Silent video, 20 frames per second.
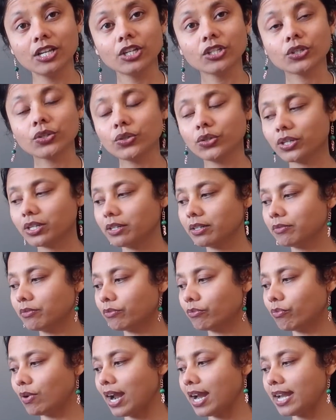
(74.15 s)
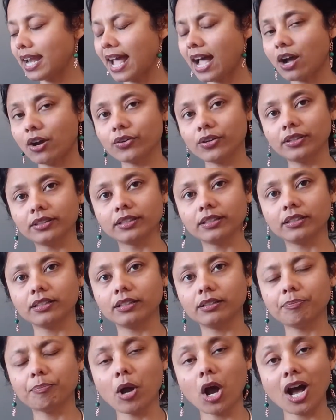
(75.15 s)
So you can write out a
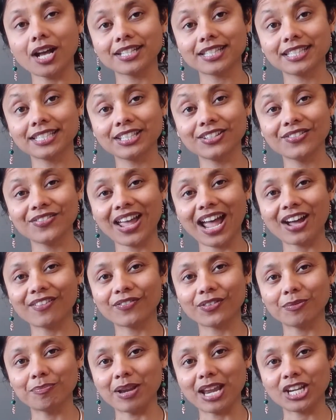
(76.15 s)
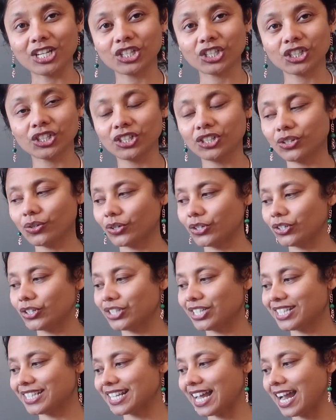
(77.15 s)
little positive affirmation or your
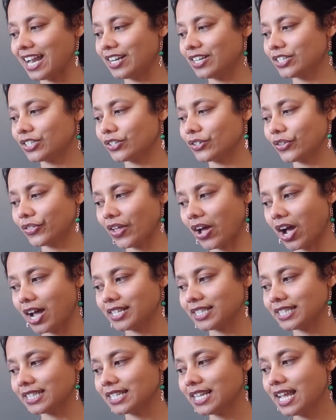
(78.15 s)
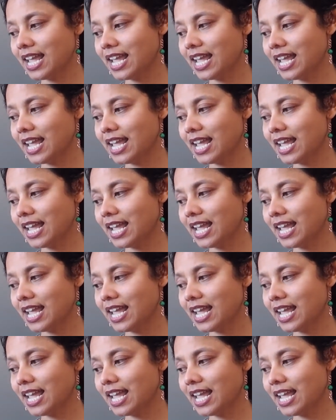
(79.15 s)
desires or thoughts